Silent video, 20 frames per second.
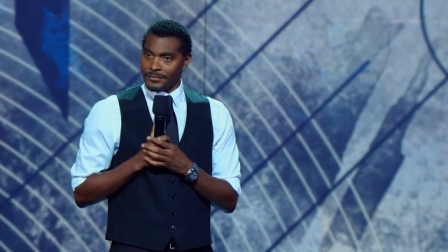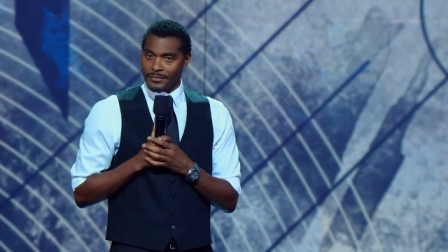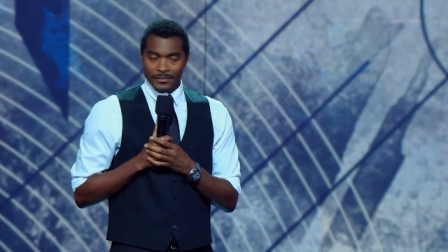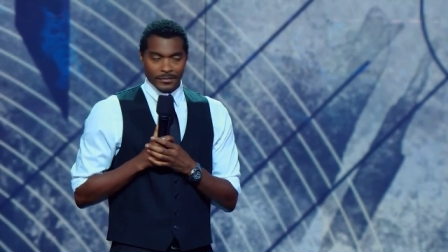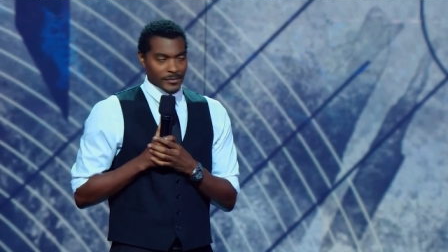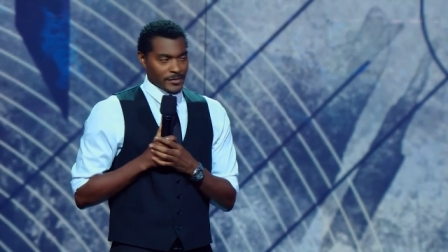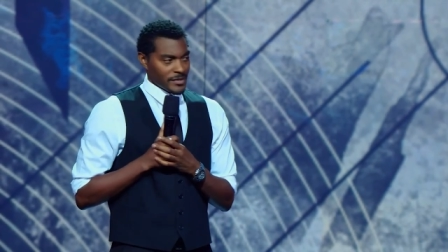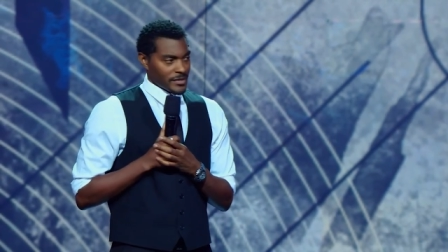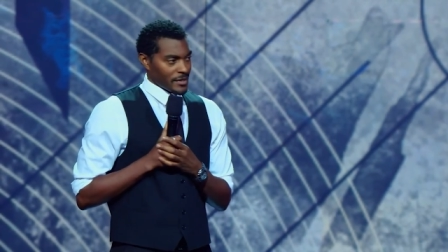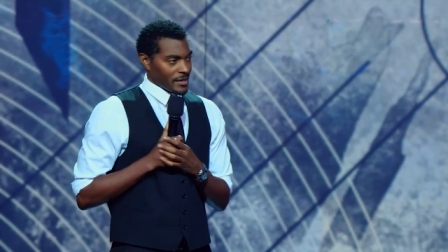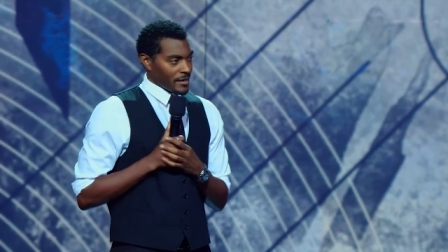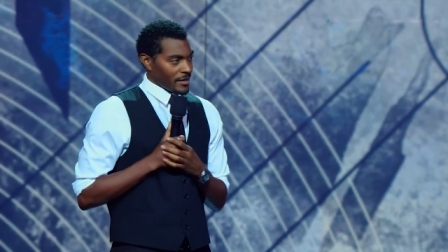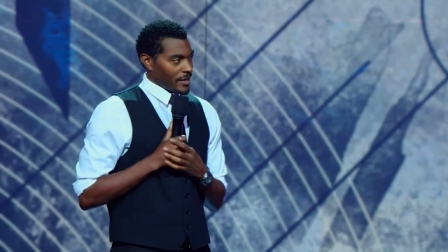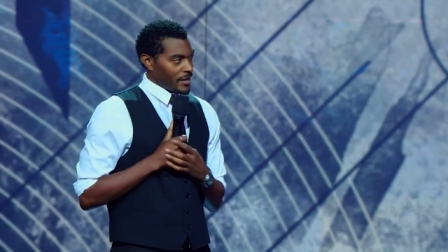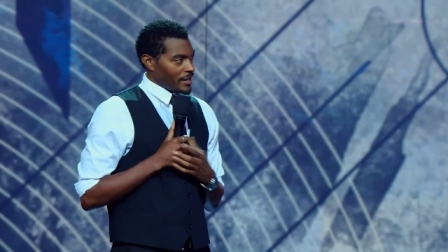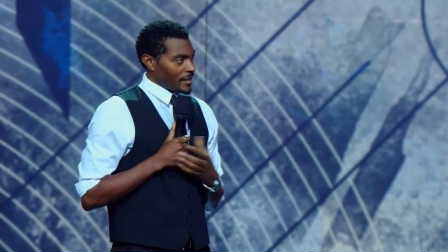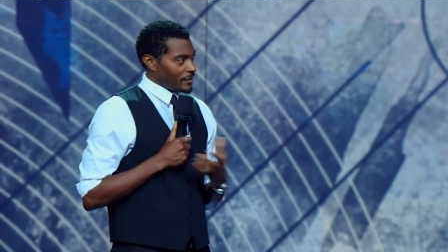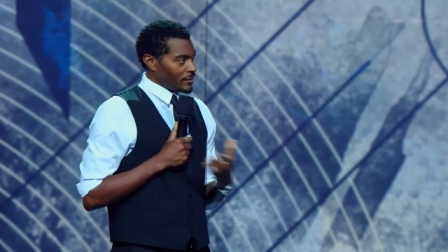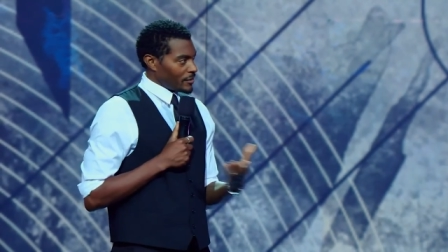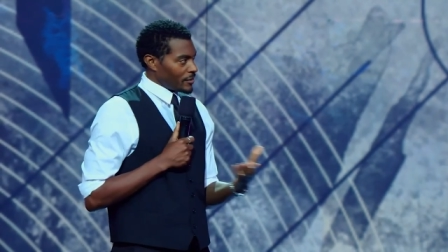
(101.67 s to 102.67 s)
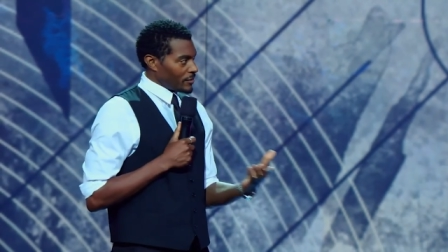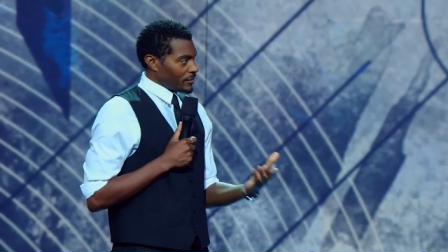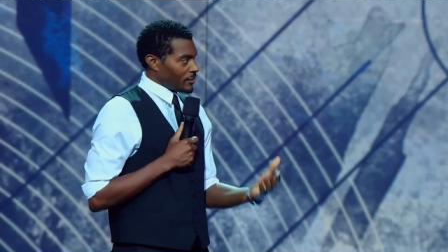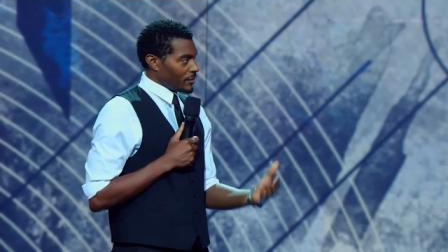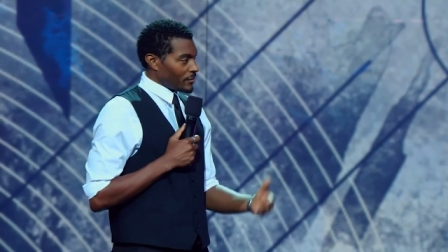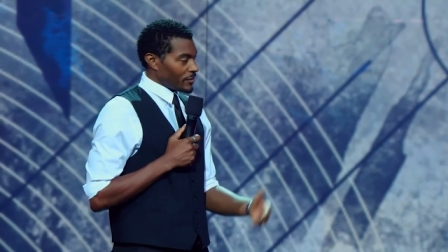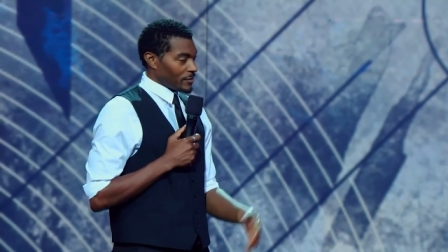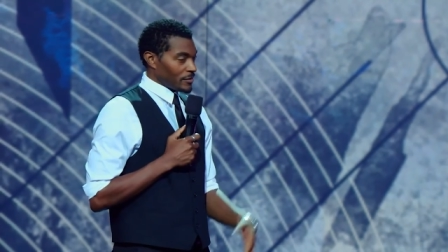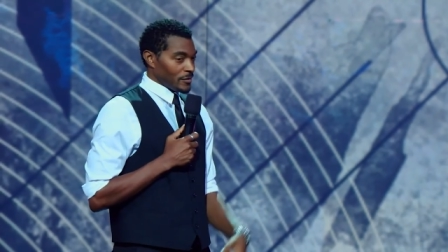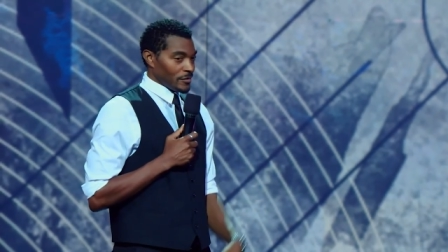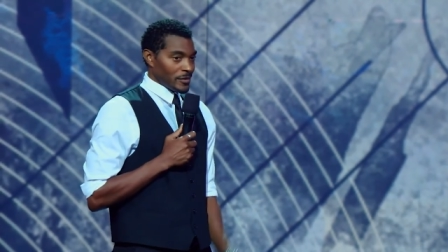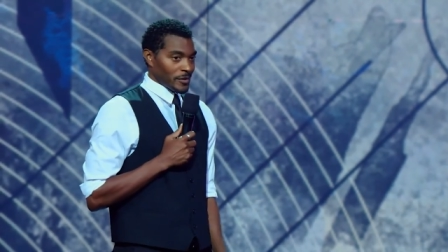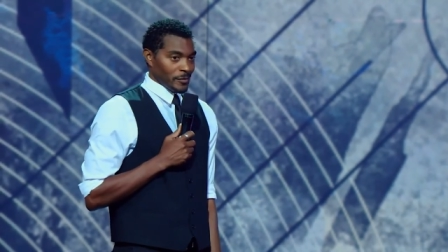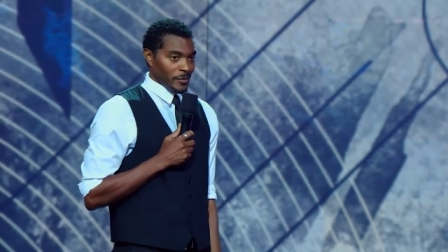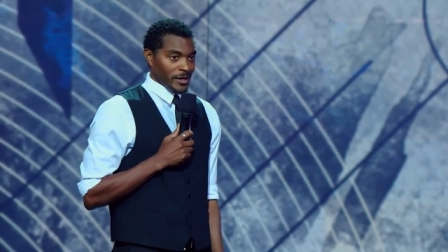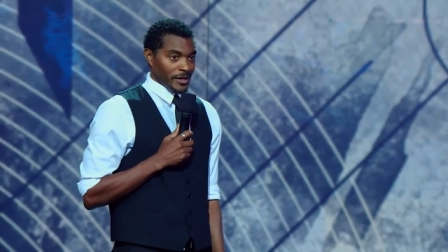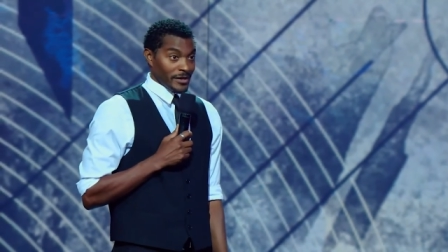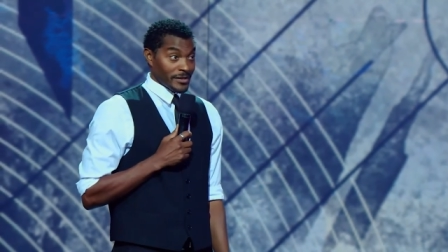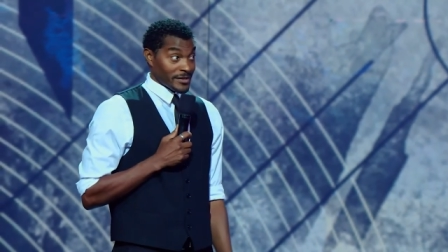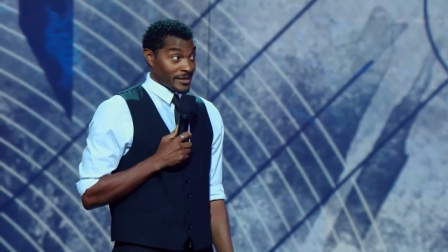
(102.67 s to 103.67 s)
it's all right. I look at the other two
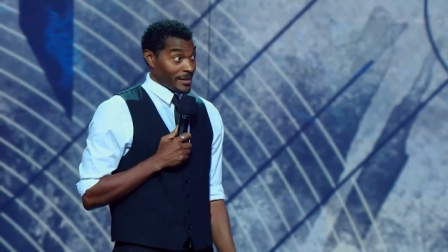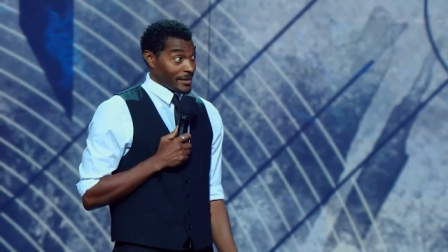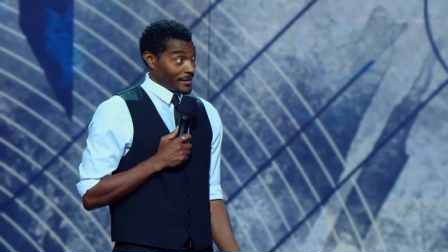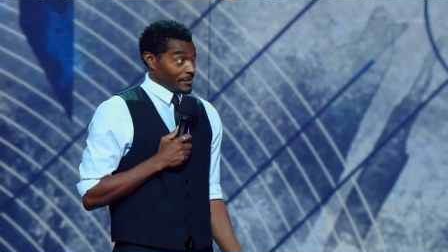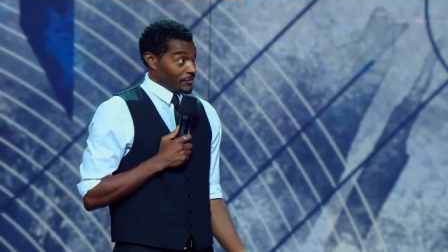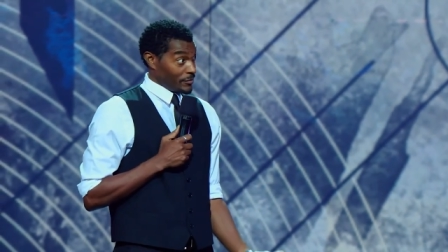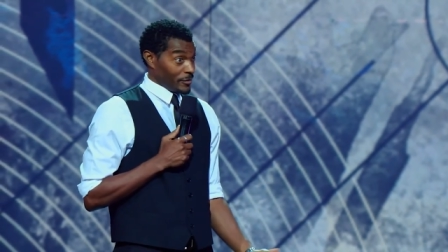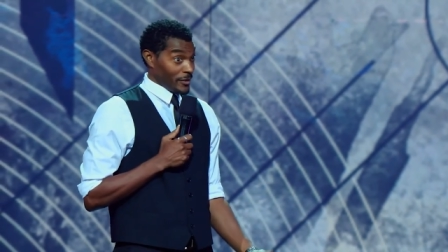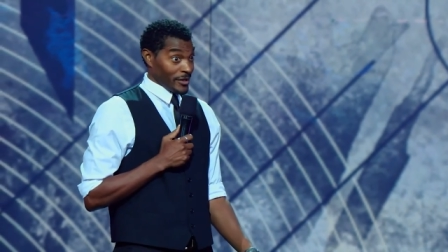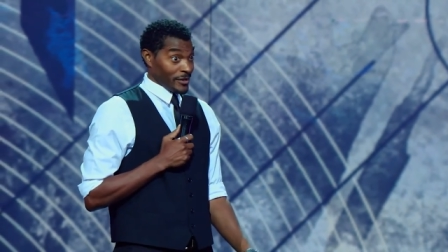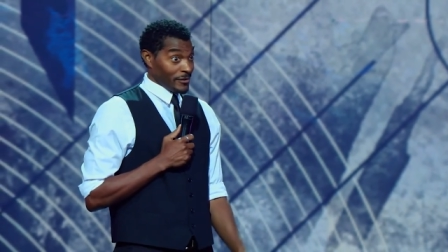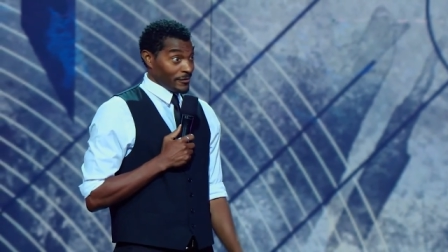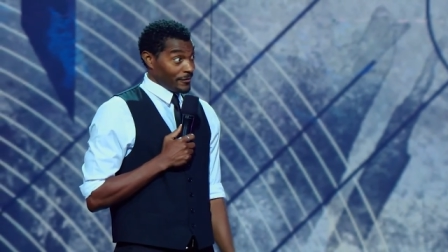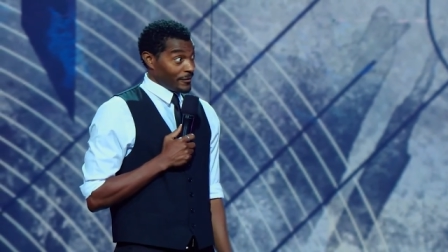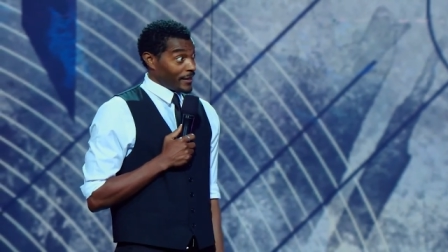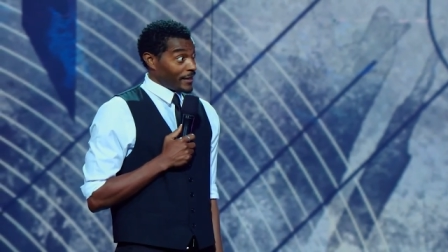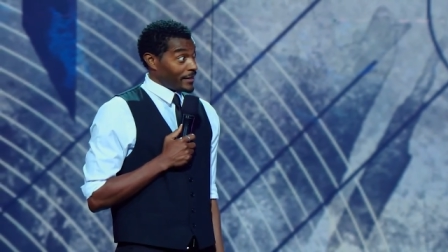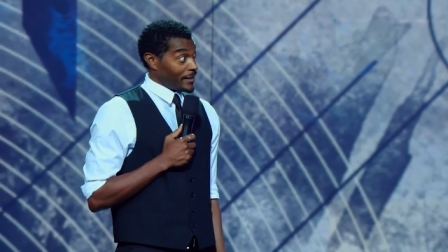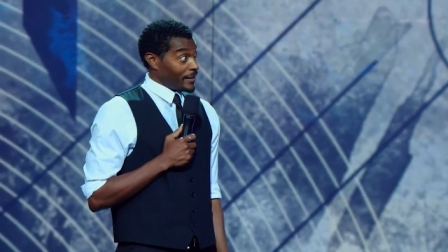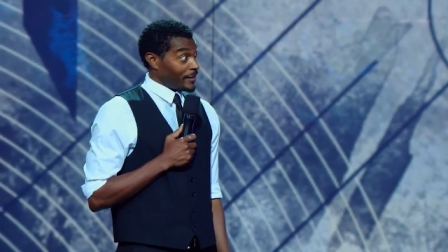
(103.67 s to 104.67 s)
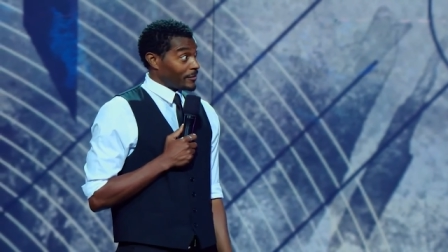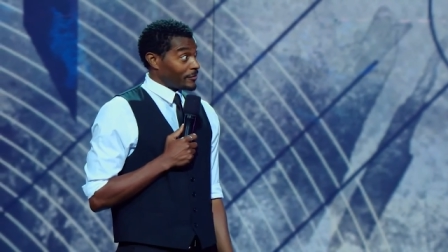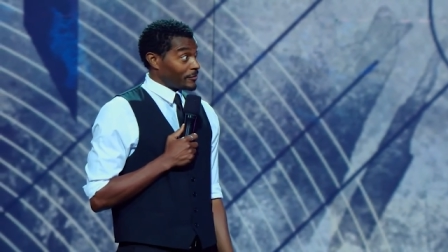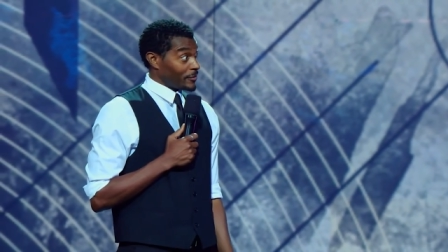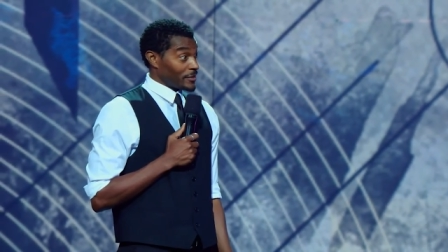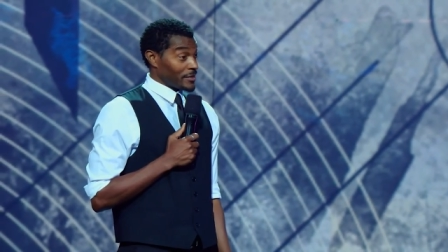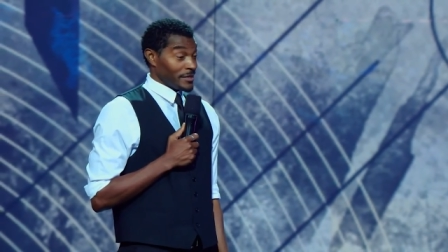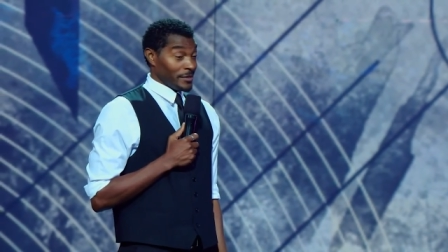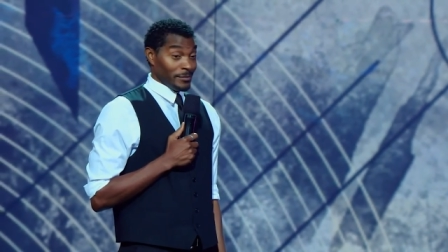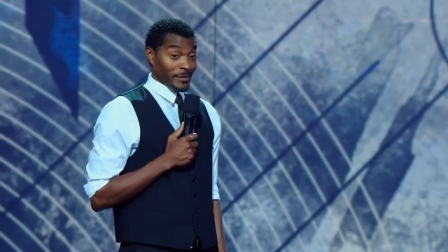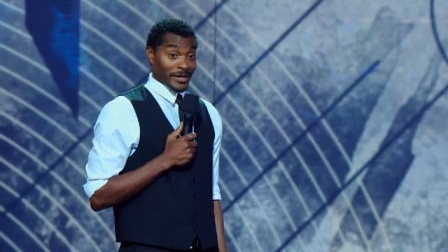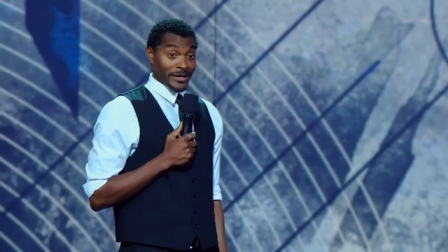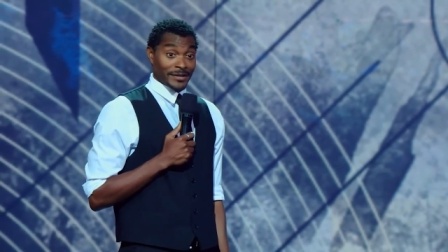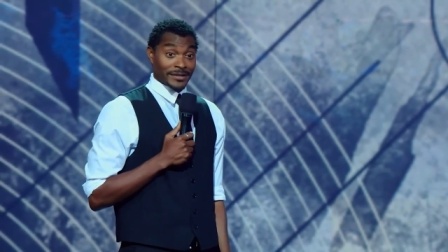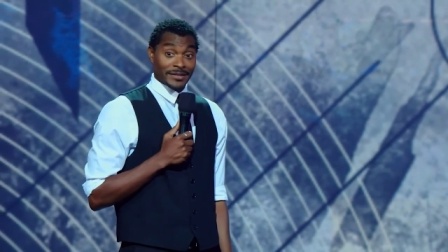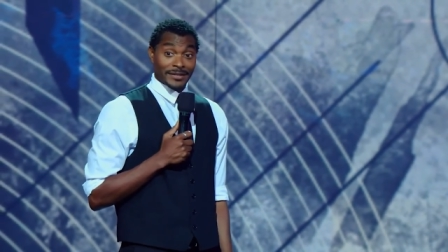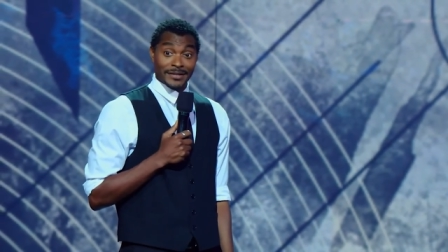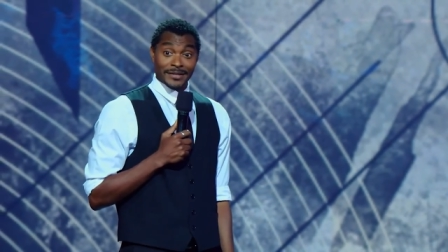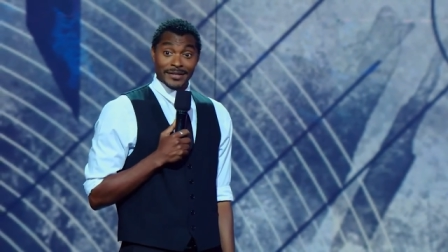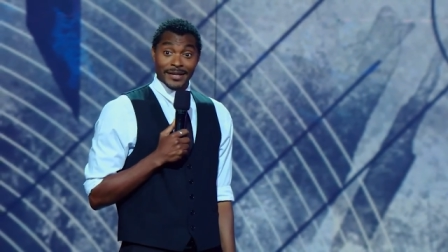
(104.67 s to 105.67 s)
comedians like, we going to find out what she means
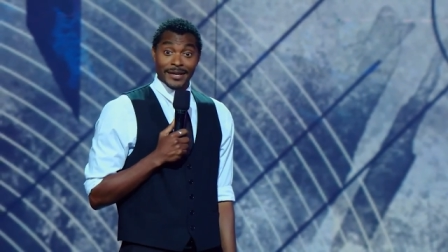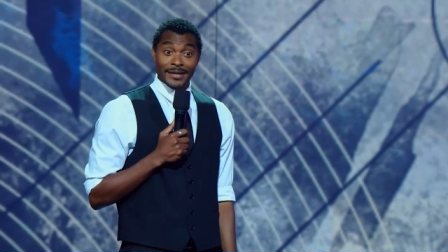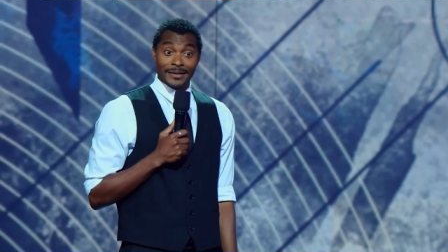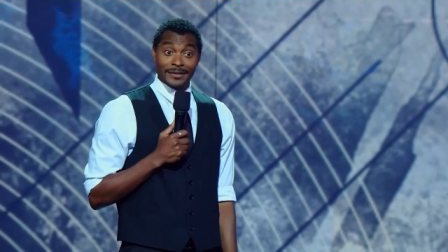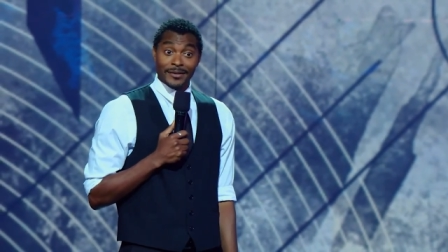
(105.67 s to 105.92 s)
in a second.